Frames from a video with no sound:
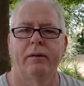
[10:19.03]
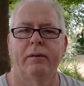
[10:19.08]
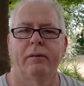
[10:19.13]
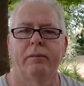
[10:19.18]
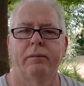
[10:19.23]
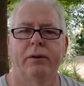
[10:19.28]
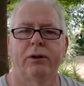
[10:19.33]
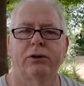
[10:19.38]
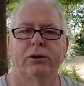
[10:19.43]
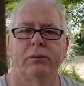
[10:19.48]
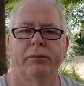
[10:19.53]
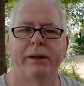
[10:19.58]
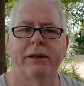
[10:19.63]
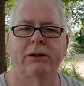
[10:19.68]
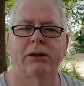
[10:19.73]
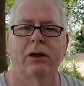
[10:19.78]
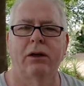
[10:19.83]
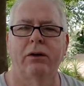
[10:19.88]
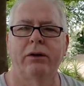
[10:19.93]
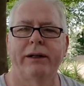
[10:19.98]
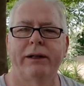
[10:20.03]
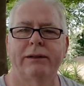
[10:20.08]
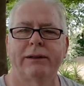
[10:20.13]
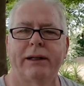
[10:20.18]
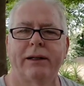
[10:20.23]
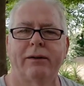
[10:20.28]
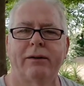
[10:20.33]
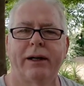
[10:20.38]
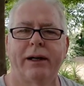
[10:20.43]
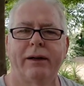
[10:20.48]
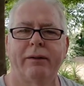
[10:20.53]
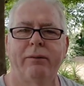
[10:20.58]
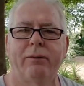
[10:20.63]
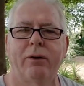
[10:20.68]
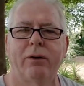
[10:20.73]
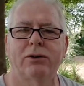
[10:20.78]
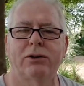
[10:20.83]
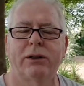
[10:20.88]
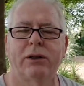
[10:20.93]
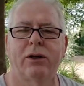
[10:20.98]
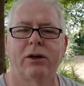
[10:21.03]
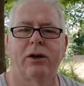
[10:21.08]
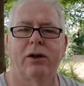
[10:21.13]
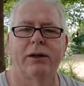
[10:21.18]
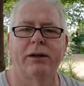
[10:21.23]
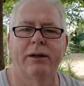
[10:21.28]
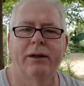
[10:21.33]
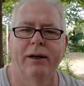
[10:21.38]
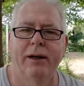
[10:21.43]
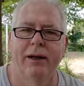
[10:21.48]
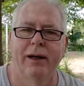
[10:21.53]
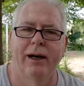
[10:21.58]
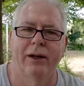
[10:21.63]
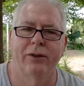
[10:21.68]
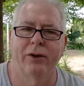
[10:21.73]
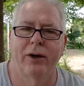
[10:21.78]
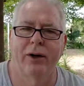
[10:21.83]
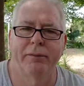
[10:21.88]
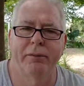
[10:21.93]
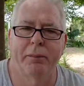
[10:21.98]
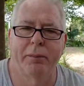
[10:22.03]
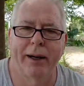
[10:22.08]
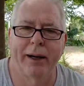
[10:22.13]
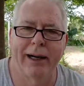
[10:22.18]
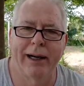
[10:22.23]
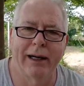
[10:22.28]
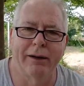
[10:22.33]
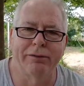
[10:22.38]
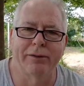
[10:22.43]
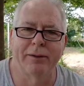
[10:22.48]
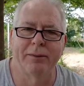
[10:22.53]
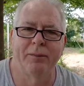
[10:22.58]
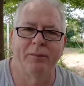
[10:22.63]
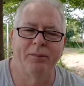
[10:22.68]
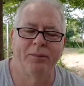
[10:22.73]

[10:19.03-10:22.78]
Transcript: Mr. Mitch, oh, he's there. Okay, we're still on. I thought everybody left.